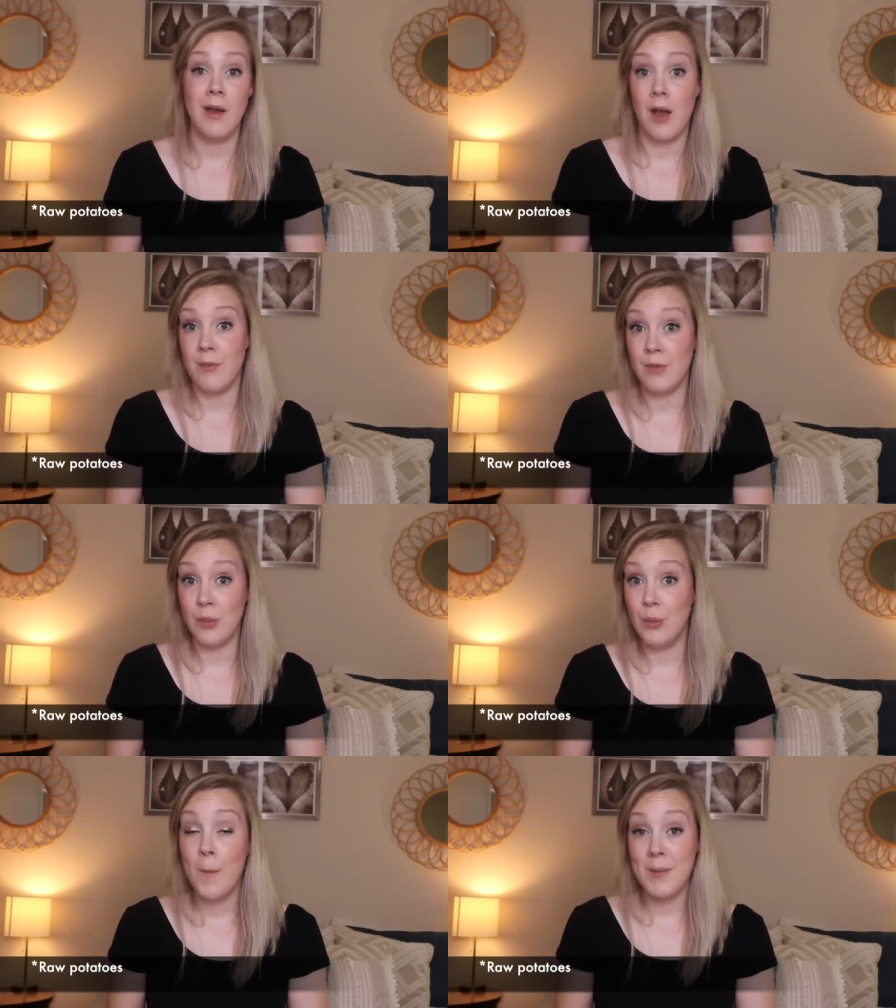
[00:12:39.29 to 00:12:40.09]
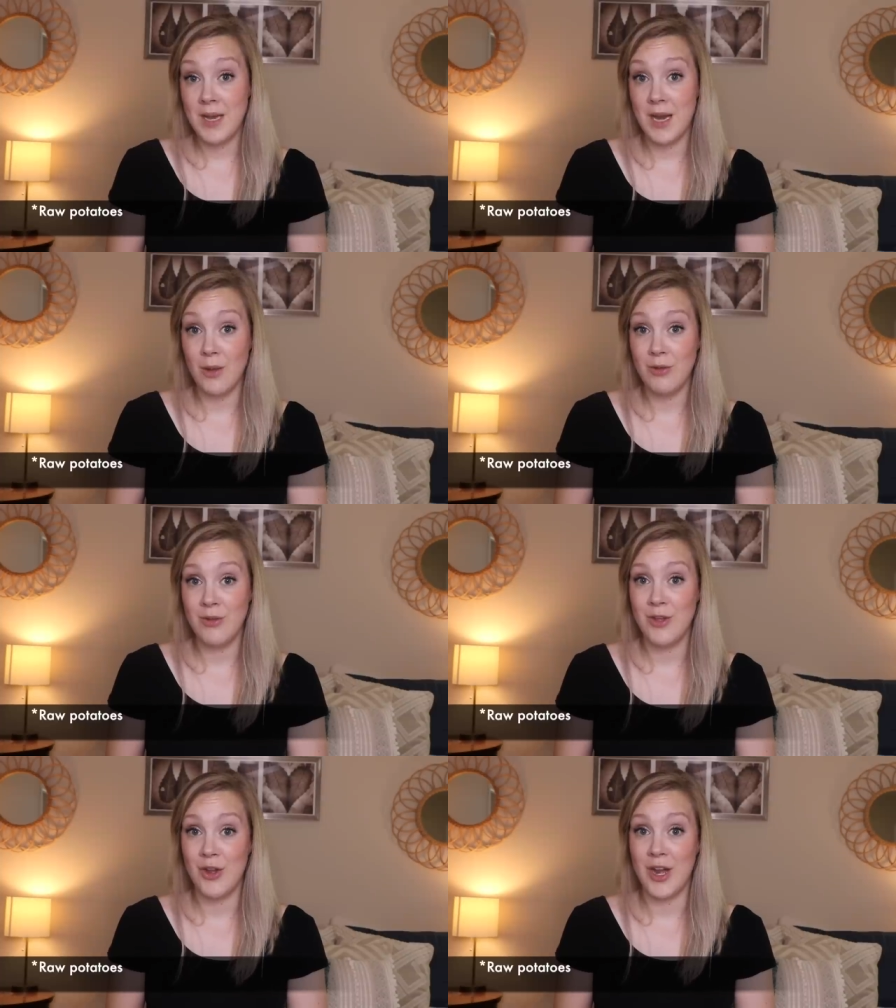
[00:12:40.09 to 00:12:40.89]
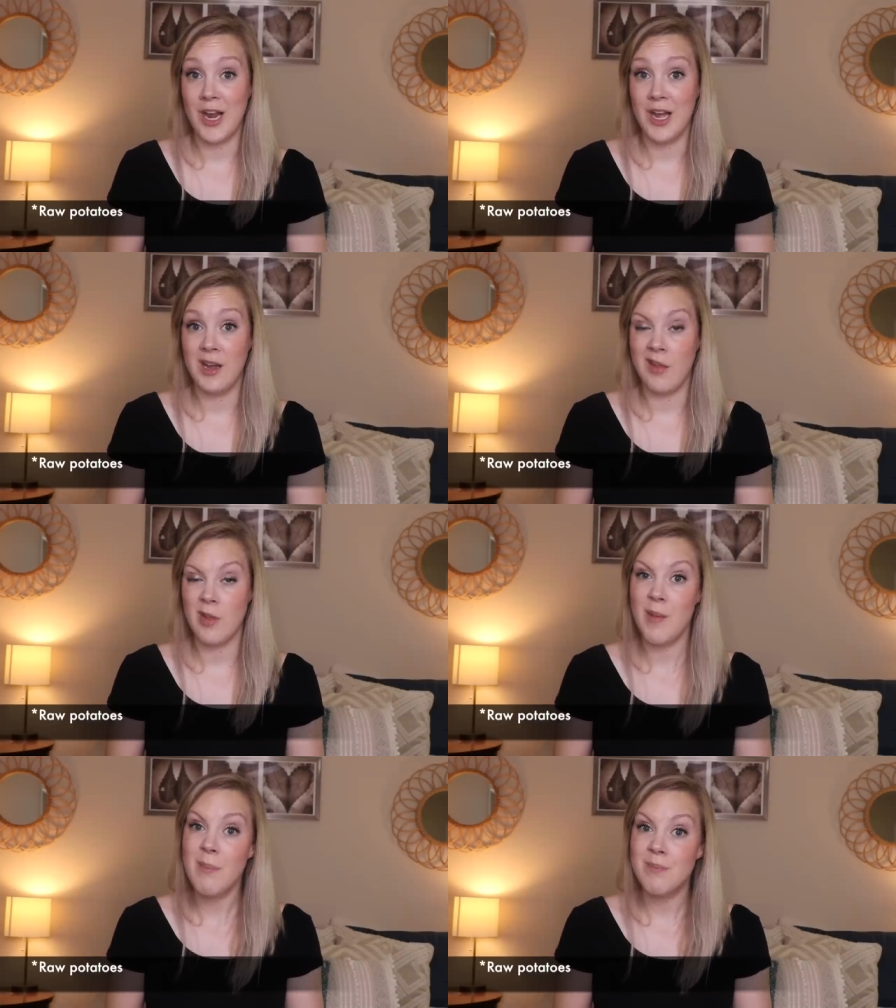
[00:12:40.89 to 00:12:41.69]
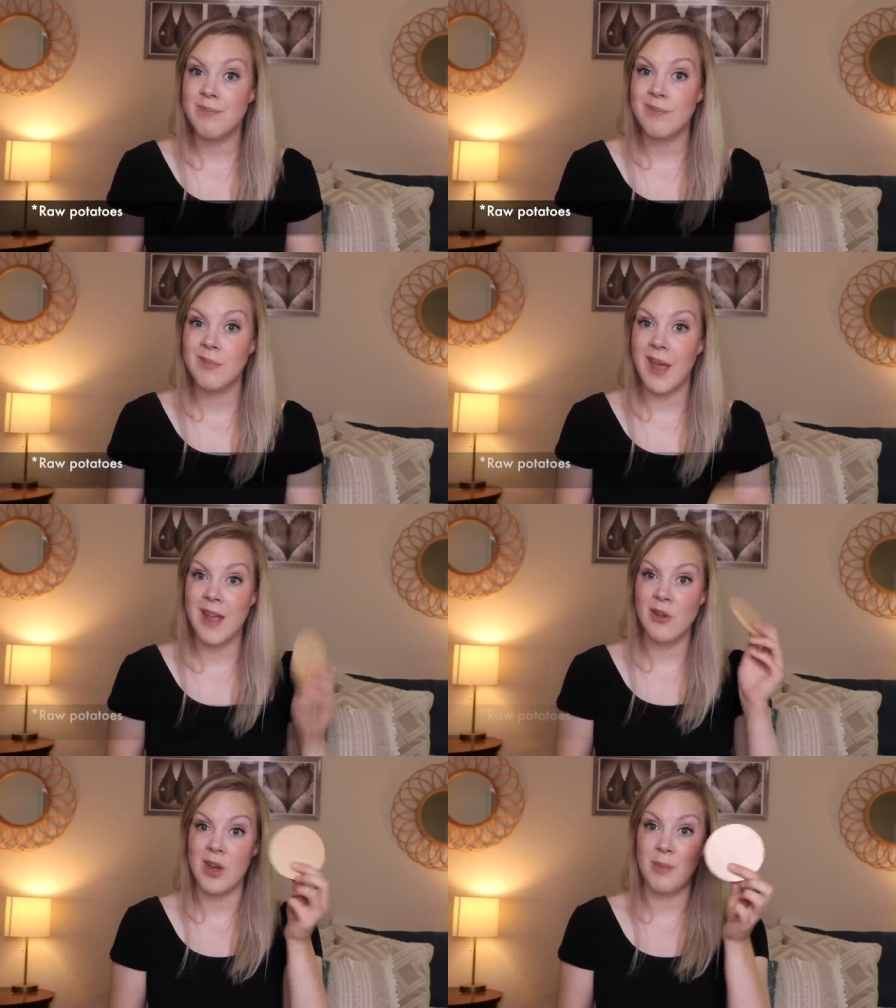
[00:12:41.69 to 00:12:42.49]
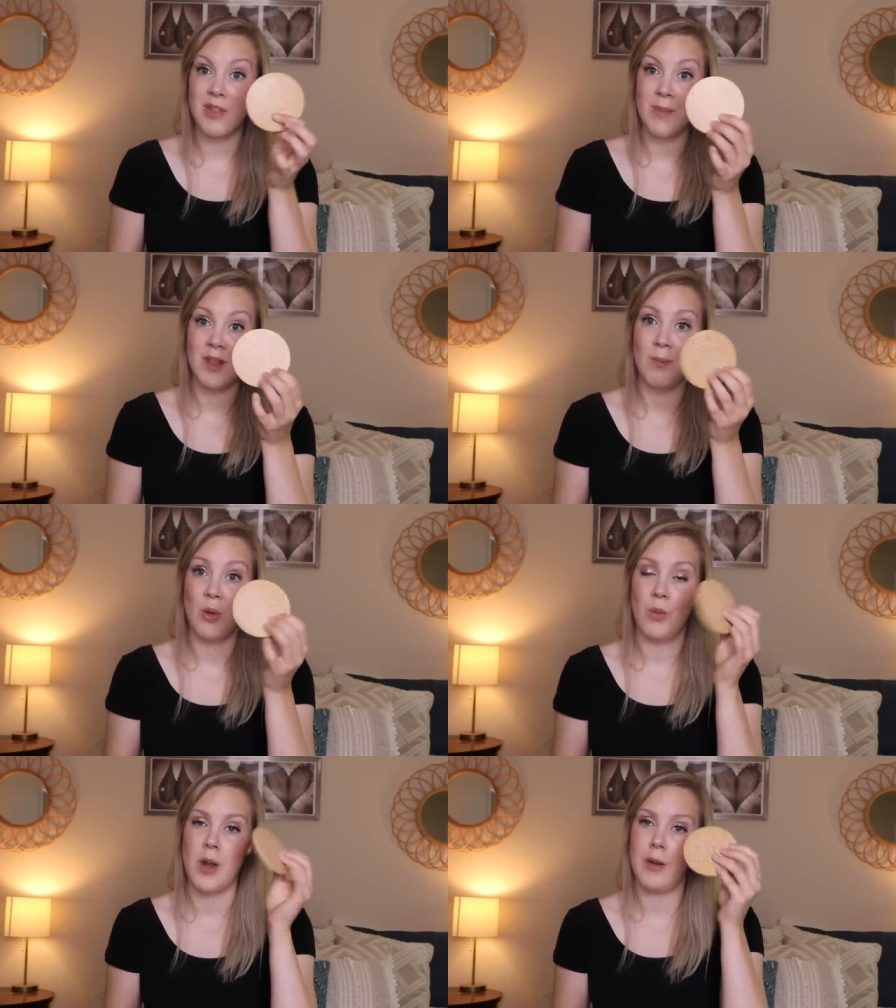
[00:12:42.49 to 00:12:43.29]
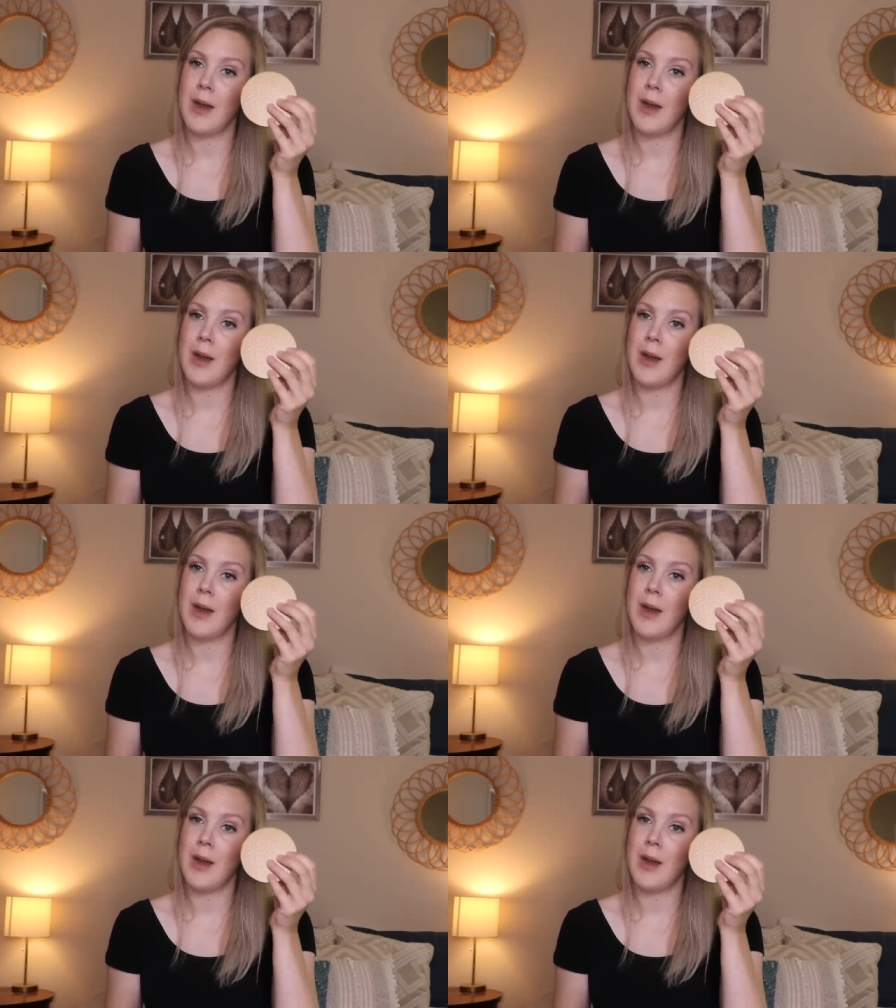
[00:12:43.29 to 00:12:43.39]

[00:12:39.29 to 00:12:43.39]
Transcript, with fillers: a few potatoes, you're gonna cut them up, and you're gonna put them in some cold water.